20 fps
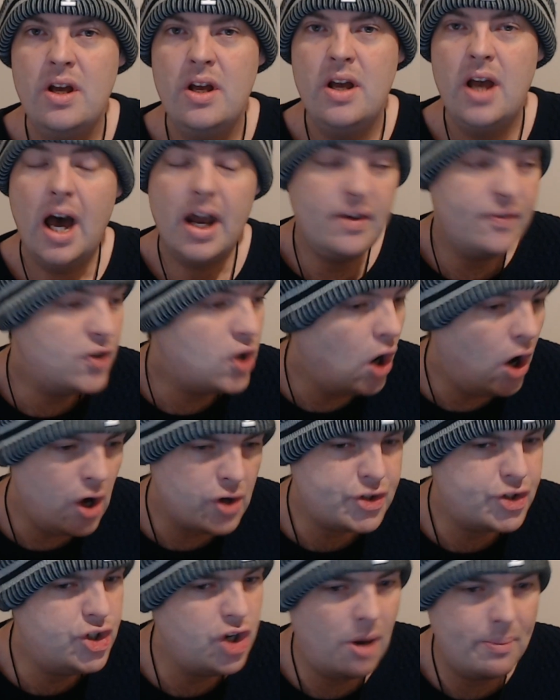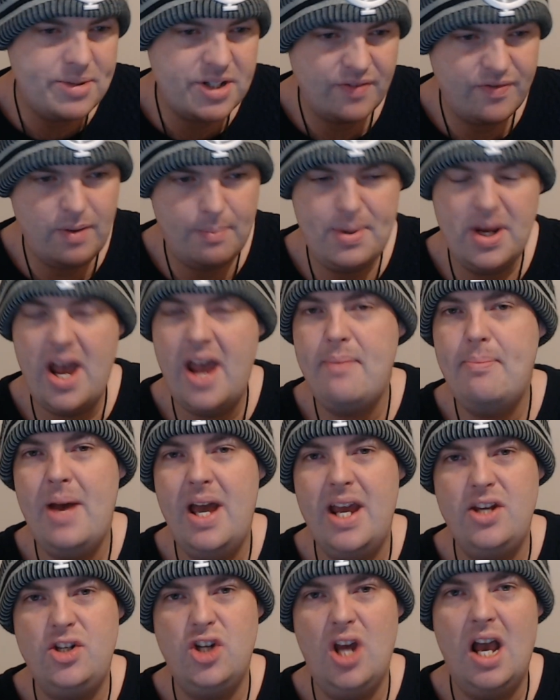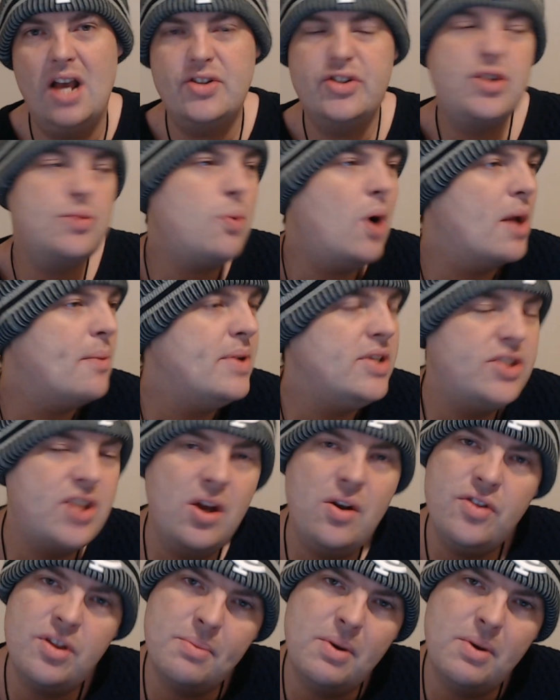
And of course, jobs are for paychecks. That's why we do them.